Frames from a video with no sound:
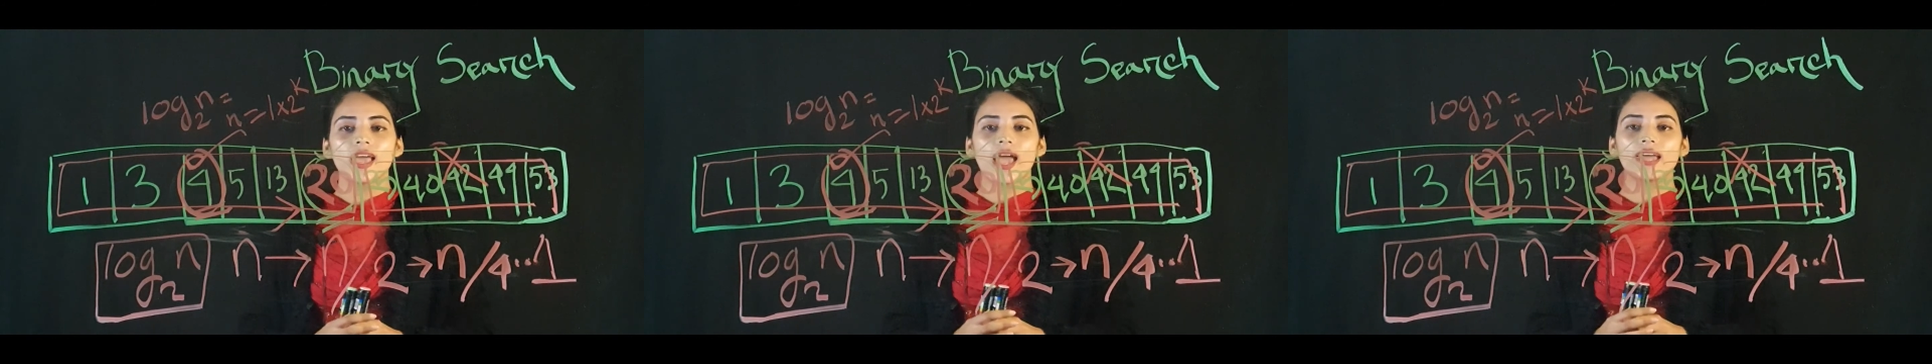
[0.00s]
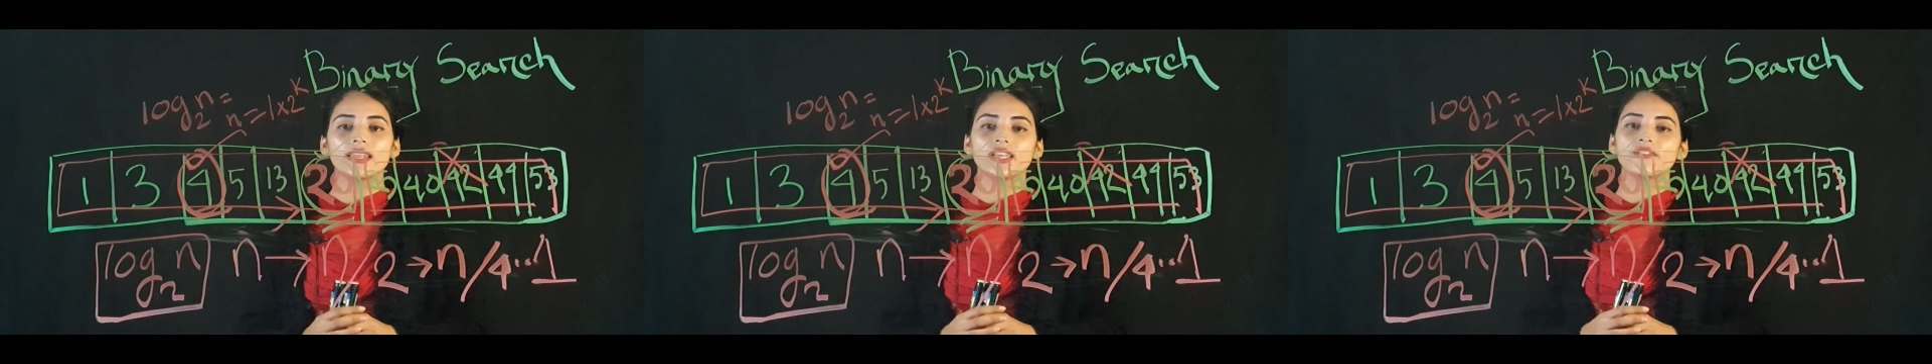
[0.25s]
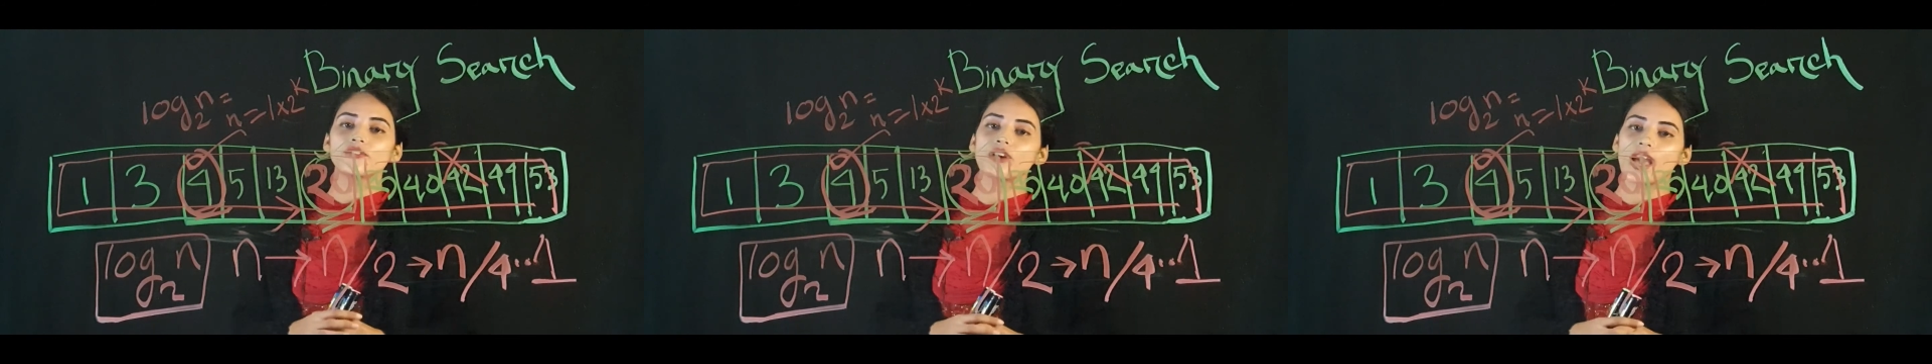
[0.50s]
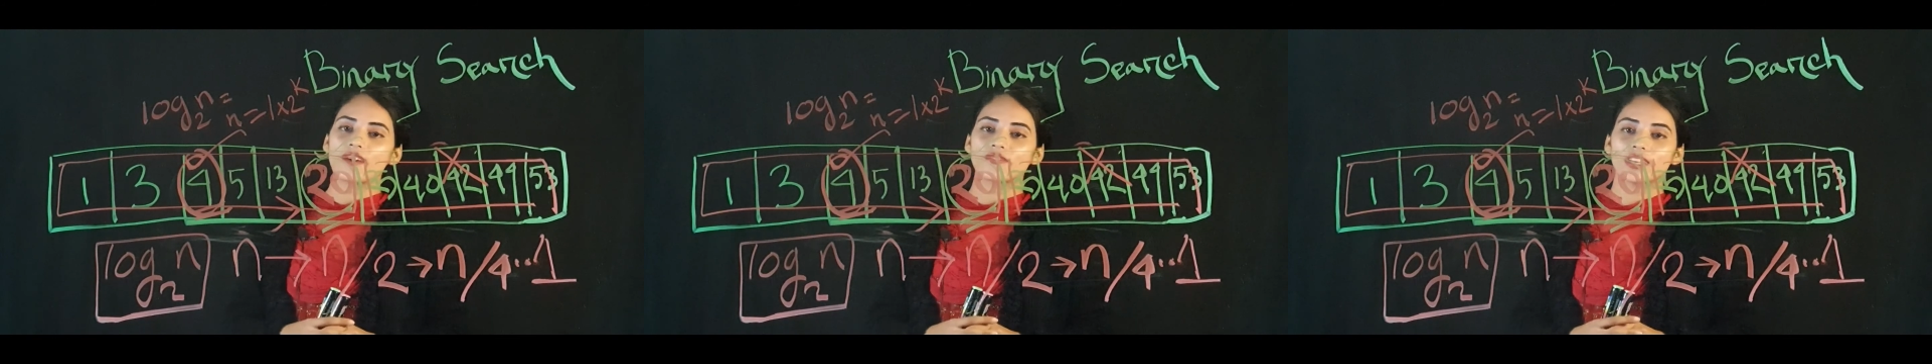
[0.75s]
and if you
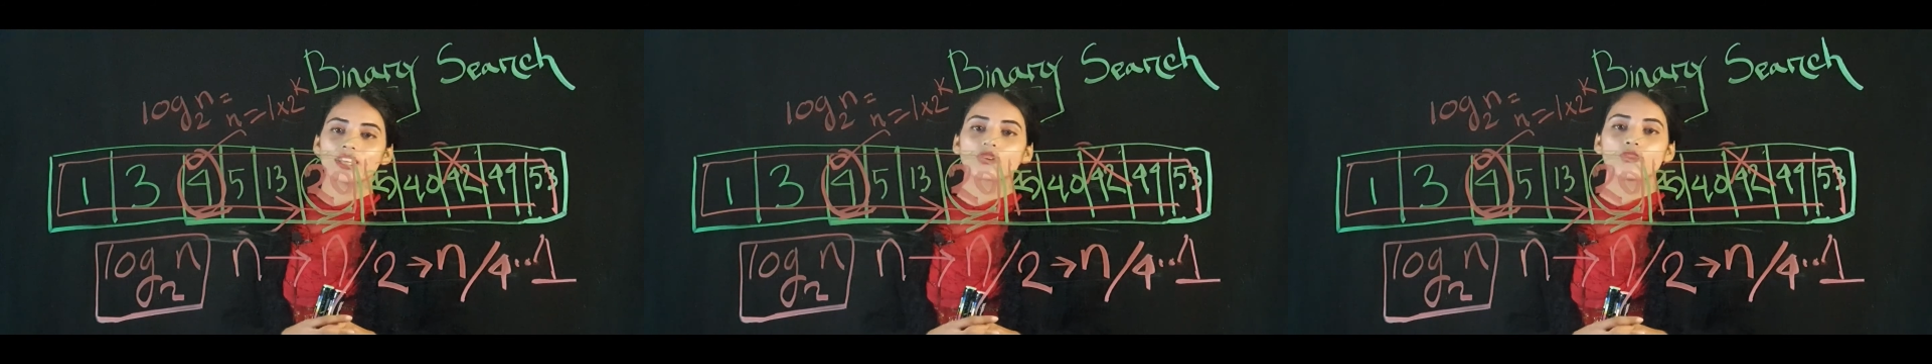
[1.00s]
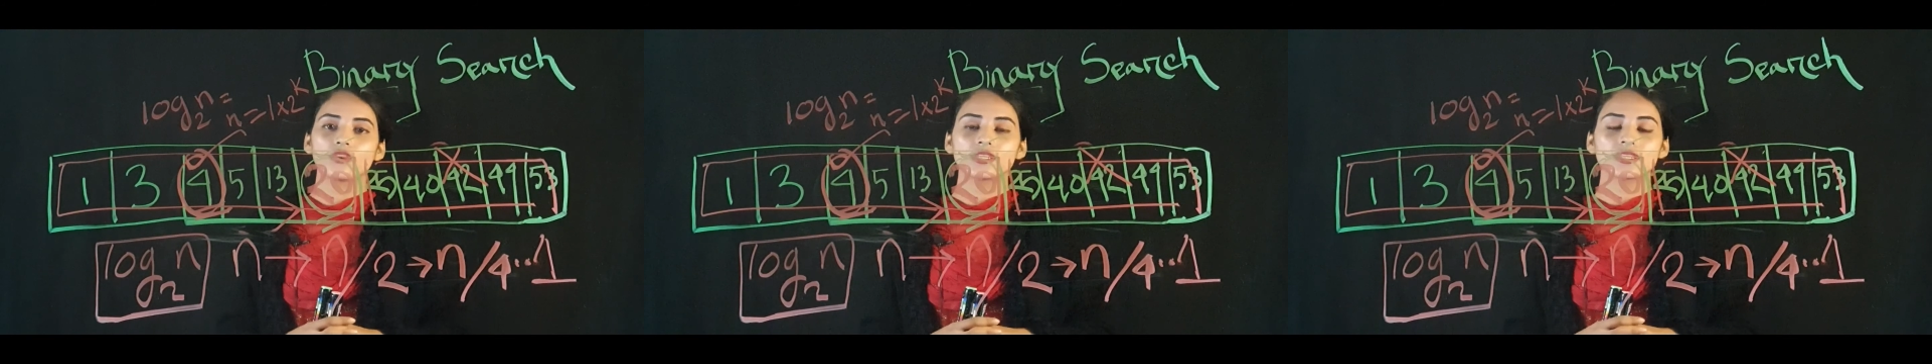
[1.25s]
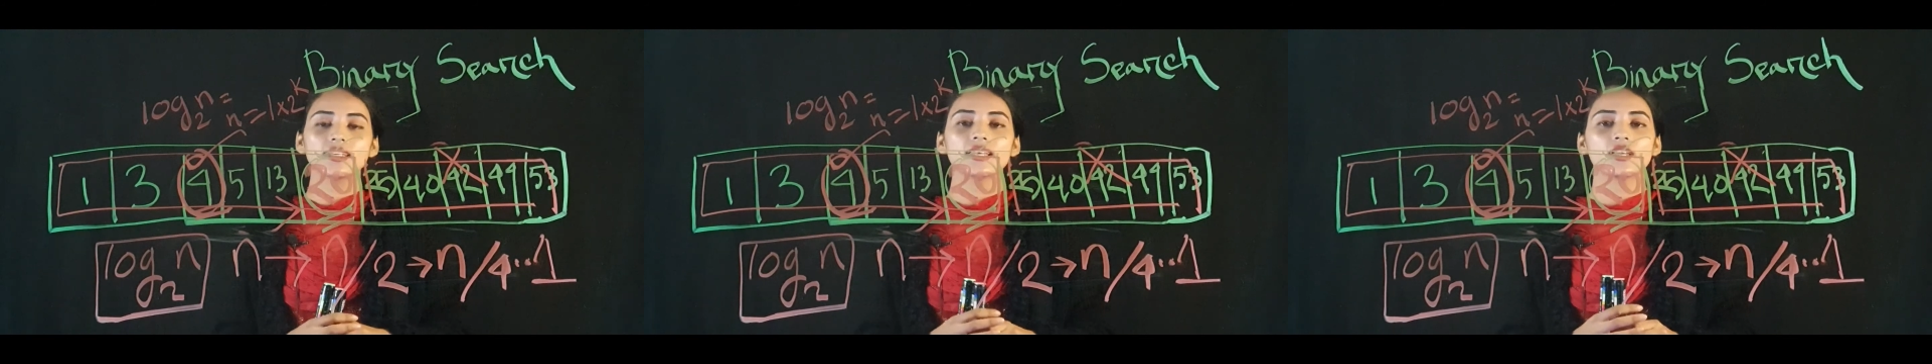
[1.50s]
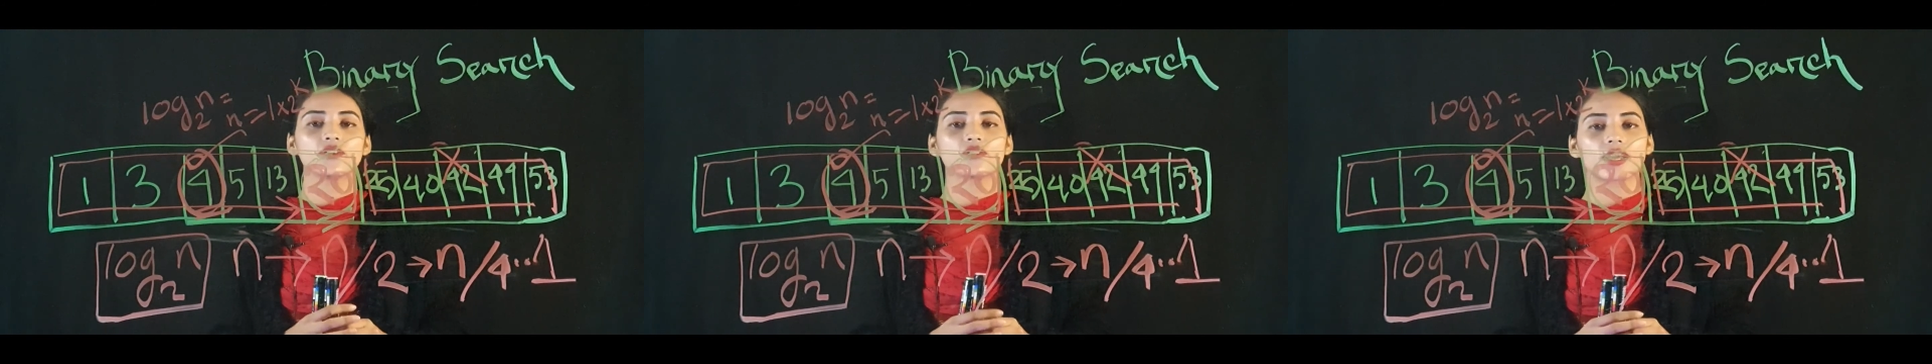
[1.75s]
have any question,
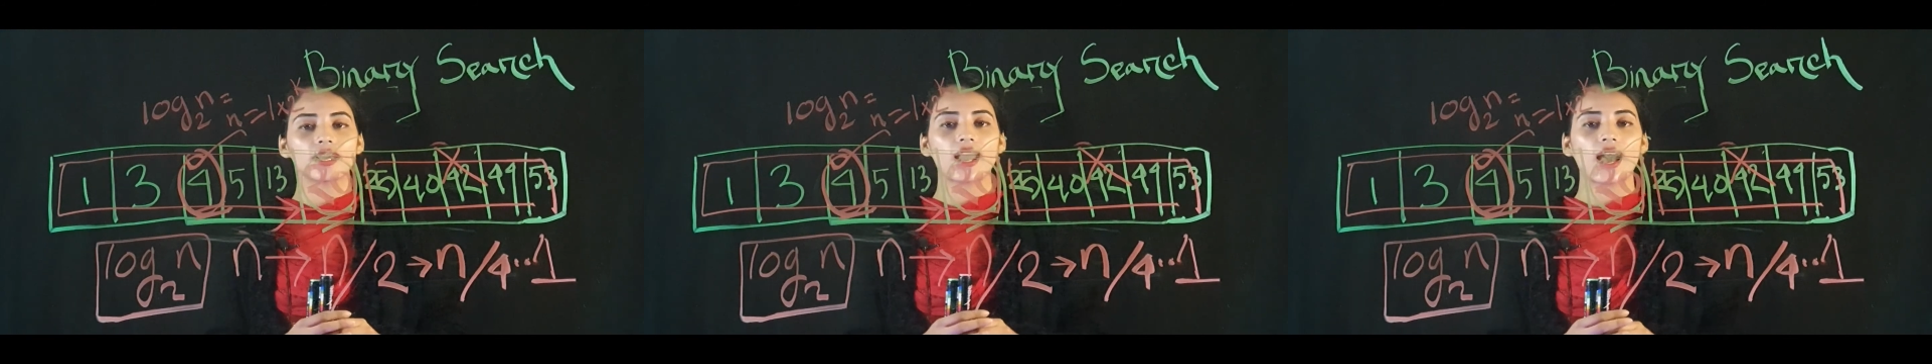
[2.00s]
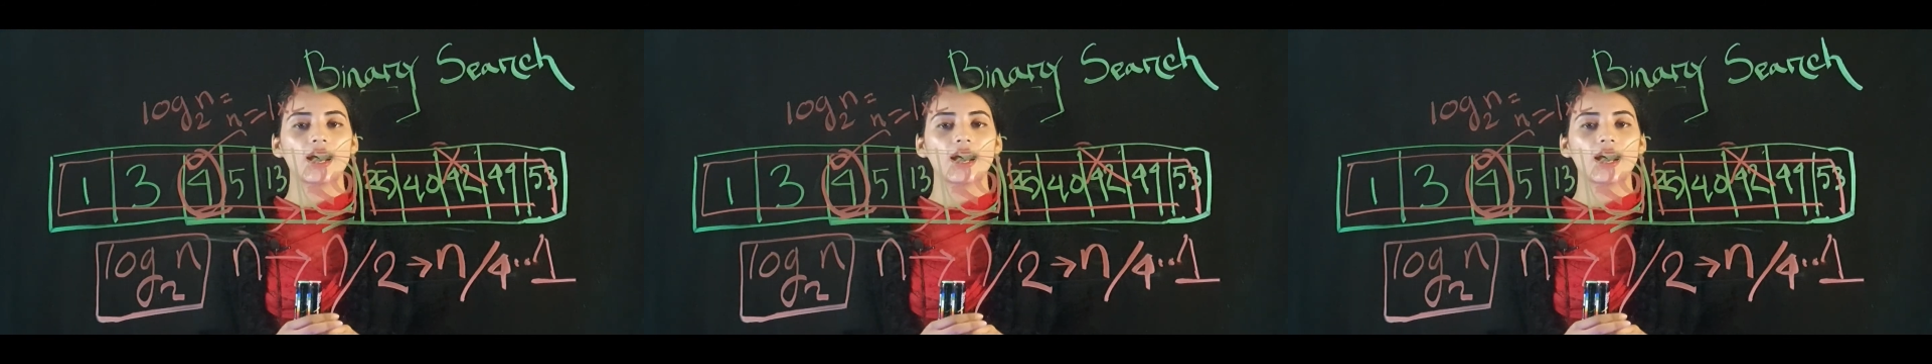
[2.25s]
you can